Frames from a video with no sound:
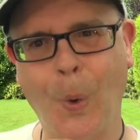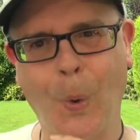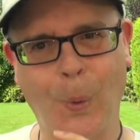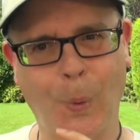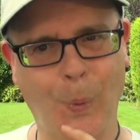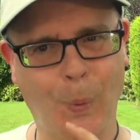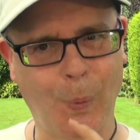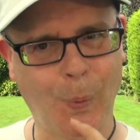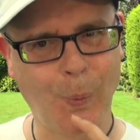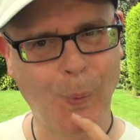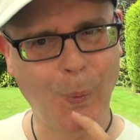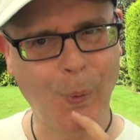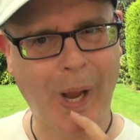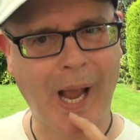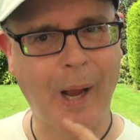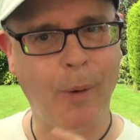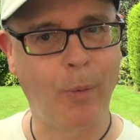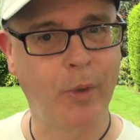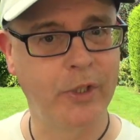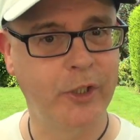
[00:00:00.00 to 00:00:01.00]
Ooh,
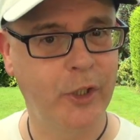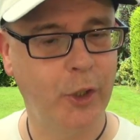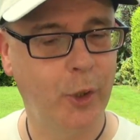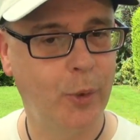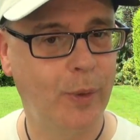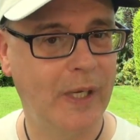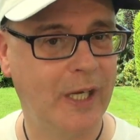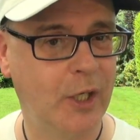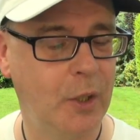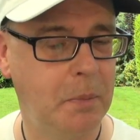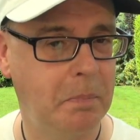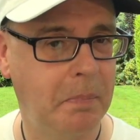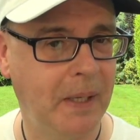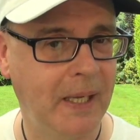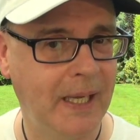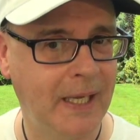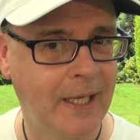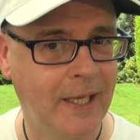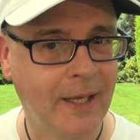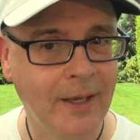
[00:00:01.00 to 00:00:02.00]
I wonder who it could
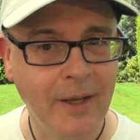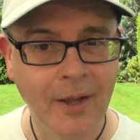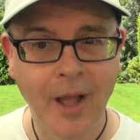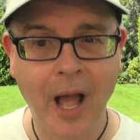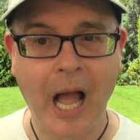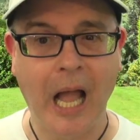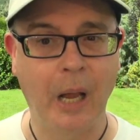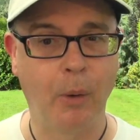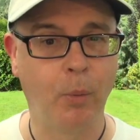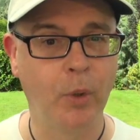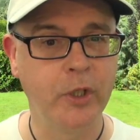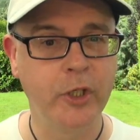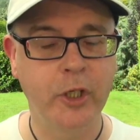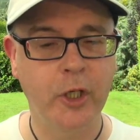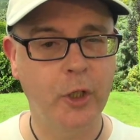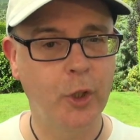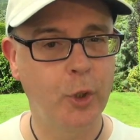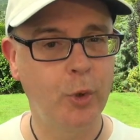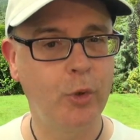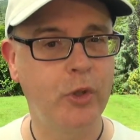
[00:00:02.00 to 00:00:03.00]
be. I
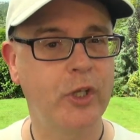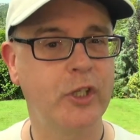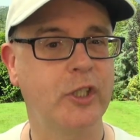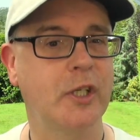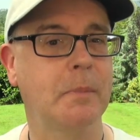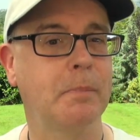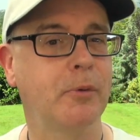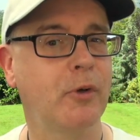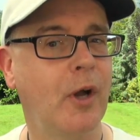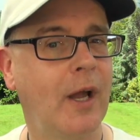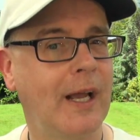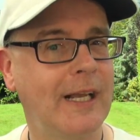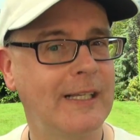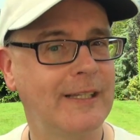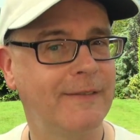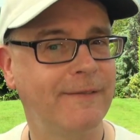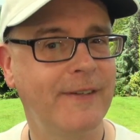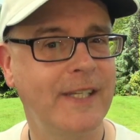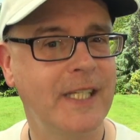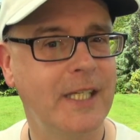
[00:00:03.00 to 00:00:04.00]
wonder who the
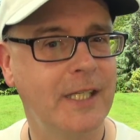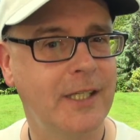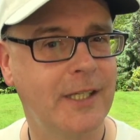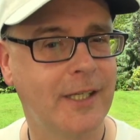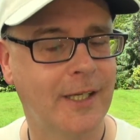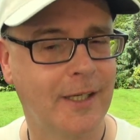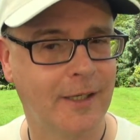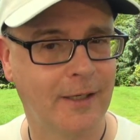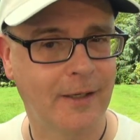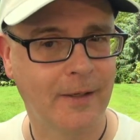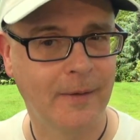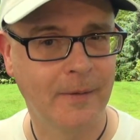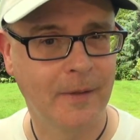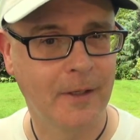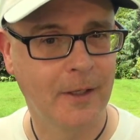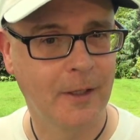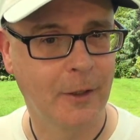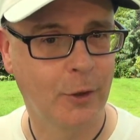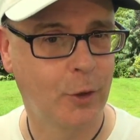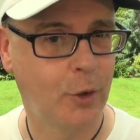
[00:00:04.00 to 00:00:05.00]
surprise visitor
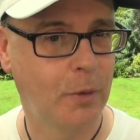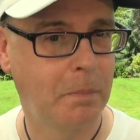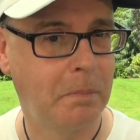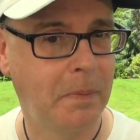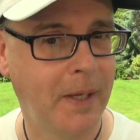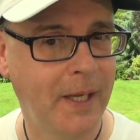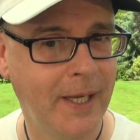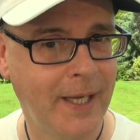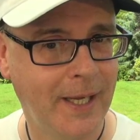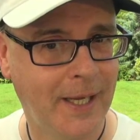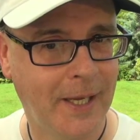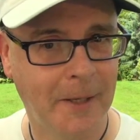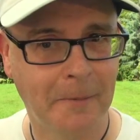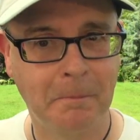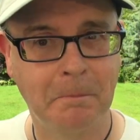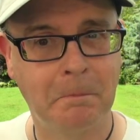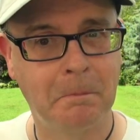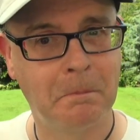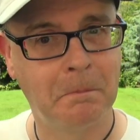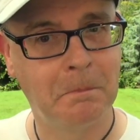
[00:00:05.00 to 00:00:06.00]
could be.
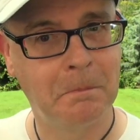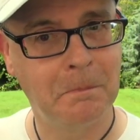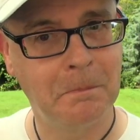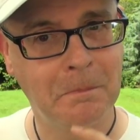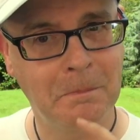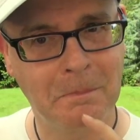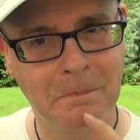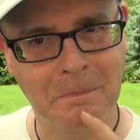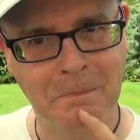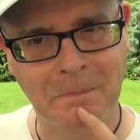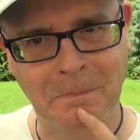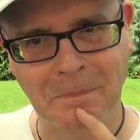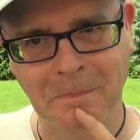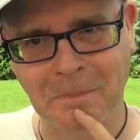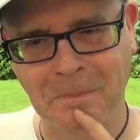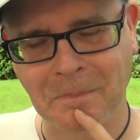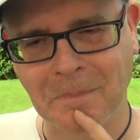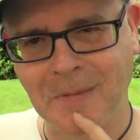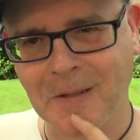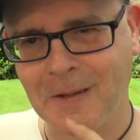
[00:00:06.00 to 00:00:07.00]

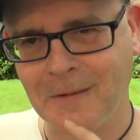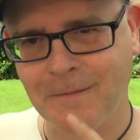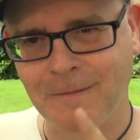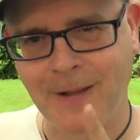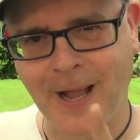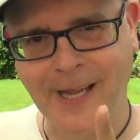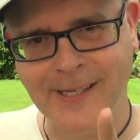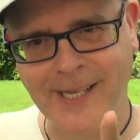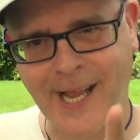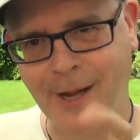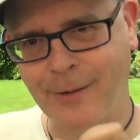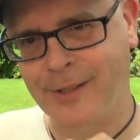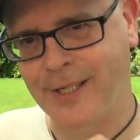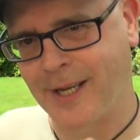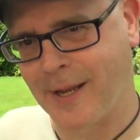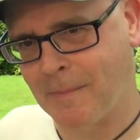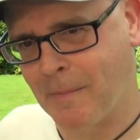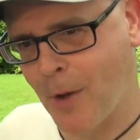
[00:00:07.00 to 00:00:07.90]
Find out in a